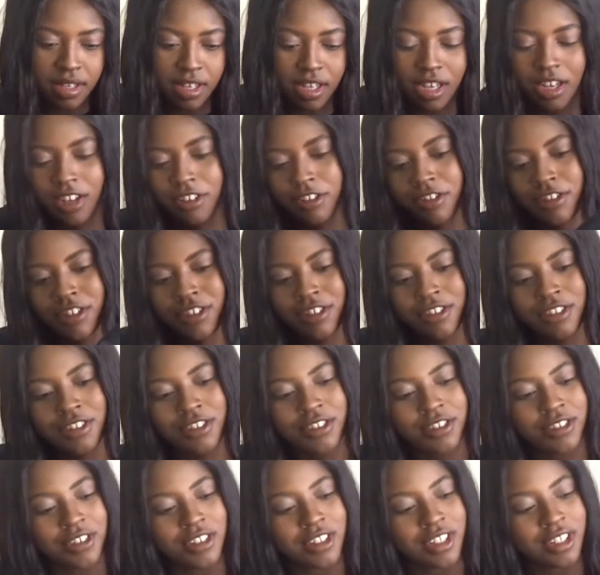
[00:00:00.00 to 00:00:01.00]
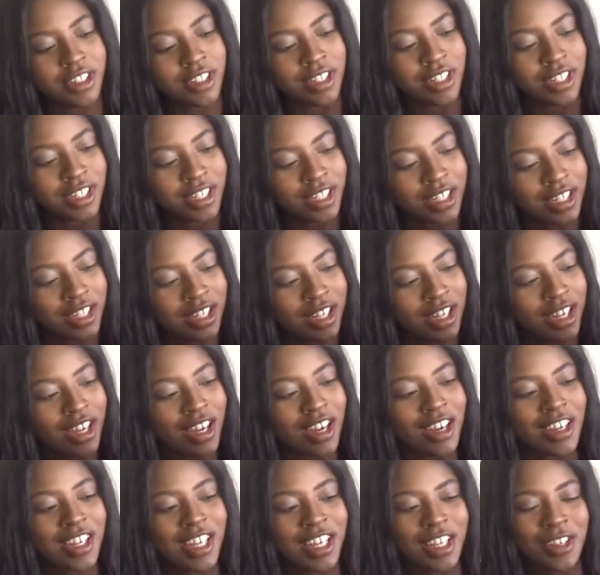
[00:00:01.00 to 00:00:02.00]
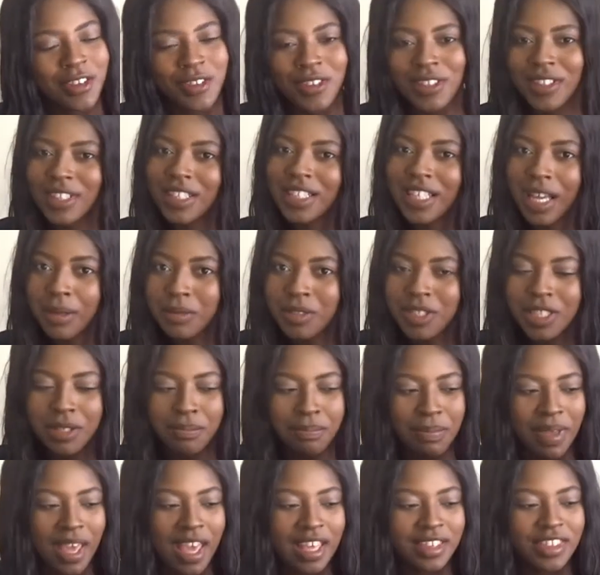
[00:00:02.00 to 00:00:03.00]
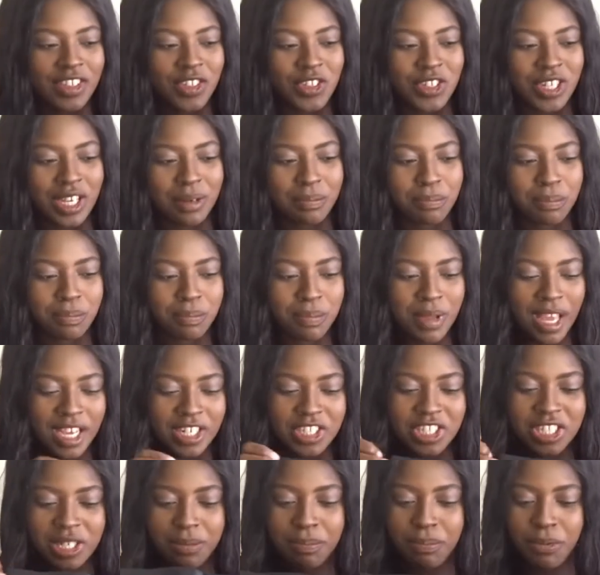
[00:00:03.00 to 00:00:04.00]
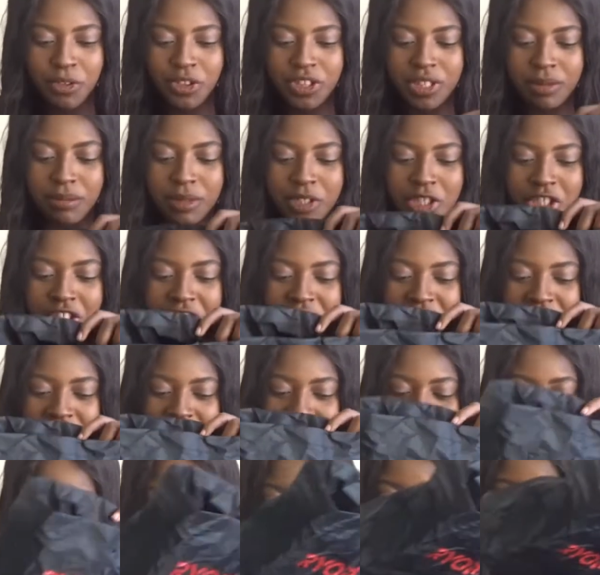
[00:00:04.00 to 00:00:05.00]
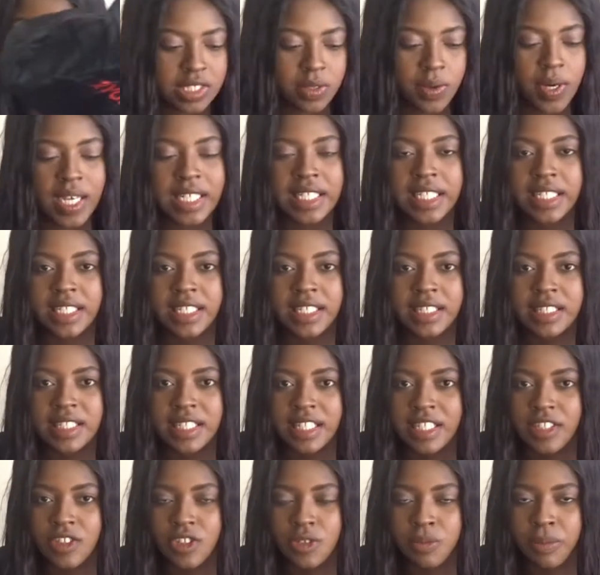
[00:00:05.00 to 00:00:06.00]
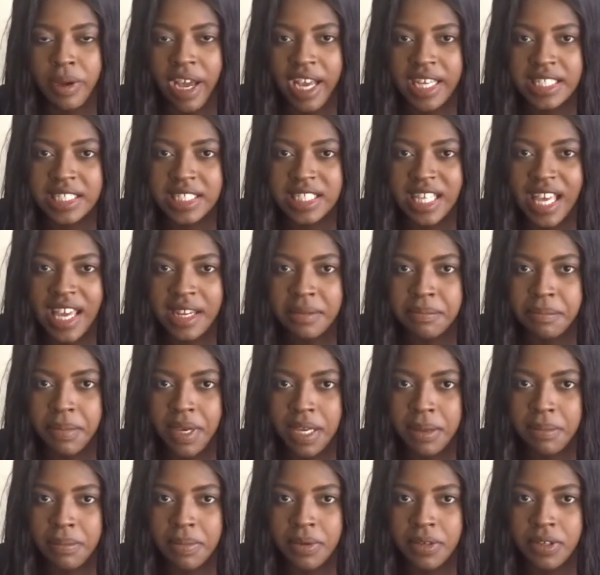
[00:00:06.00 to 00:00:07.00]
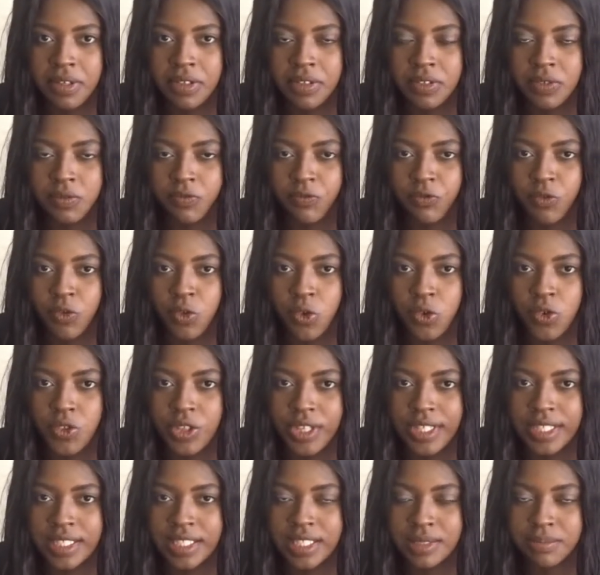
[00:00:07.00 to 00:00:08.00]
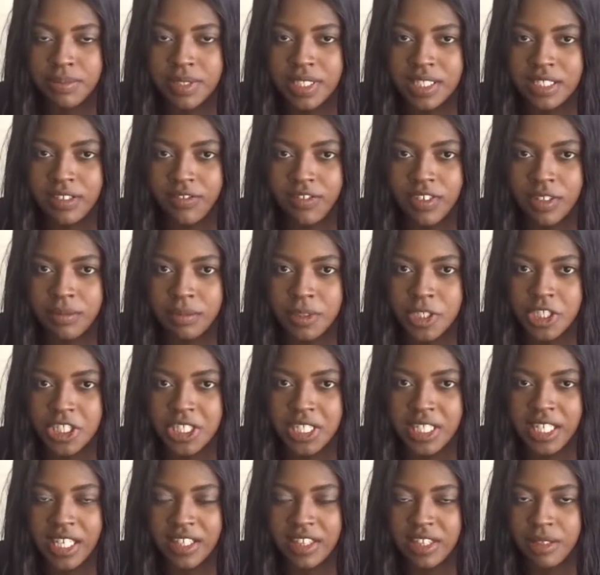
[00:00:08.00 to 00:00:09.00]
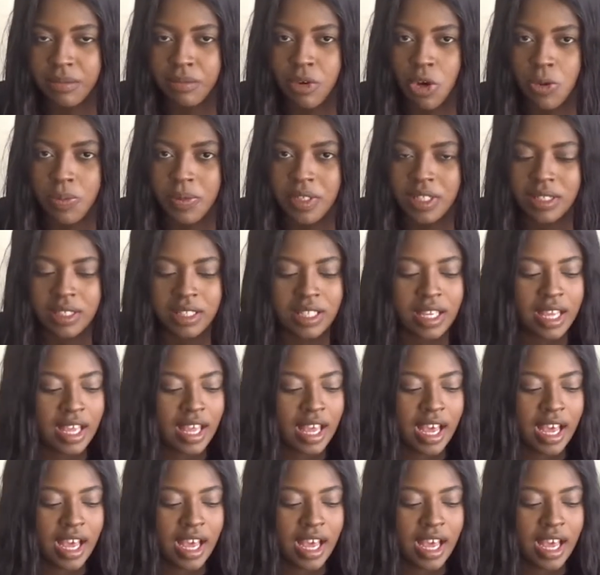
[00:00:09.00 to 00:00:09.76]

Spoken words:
Oh, cool. Okay, it comes with a bag that you can actually put the machine in. So I didn't need to buy sandpaper for this specific machine at the moment.